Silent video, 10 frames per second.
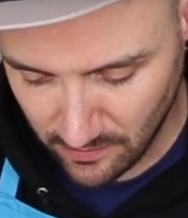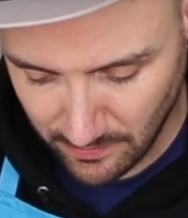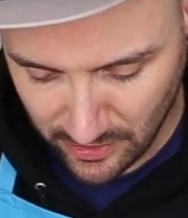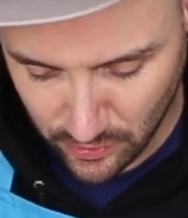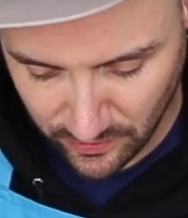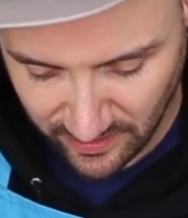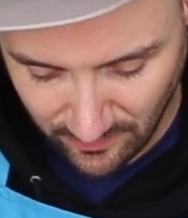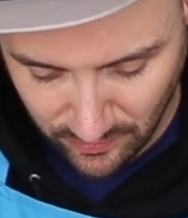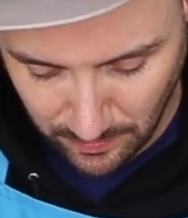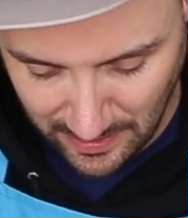make sure to
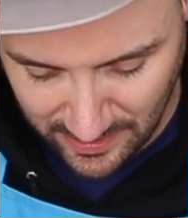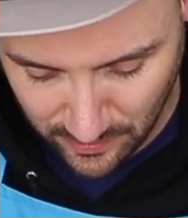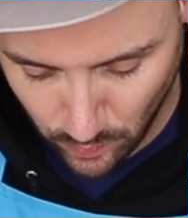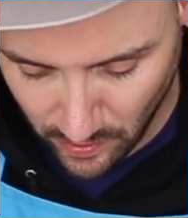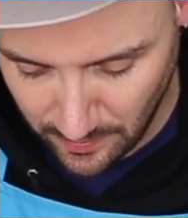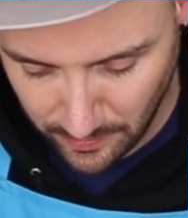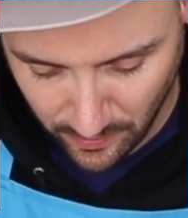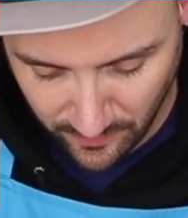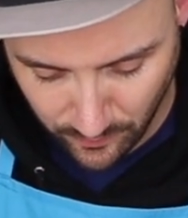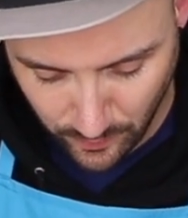give the blade a wipe
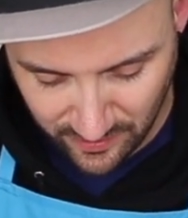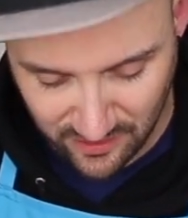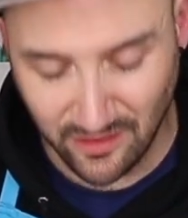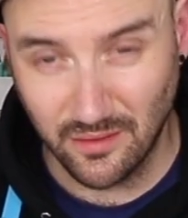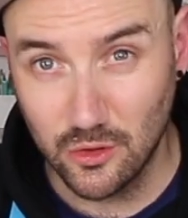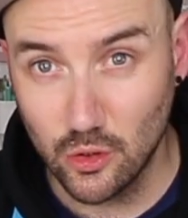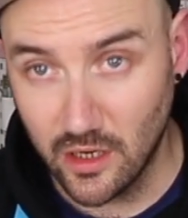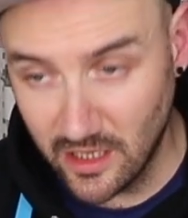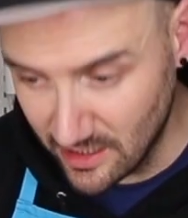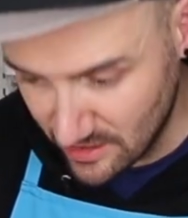off with just some
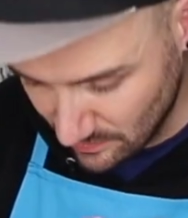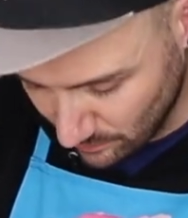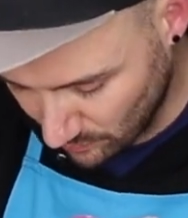dry kitchen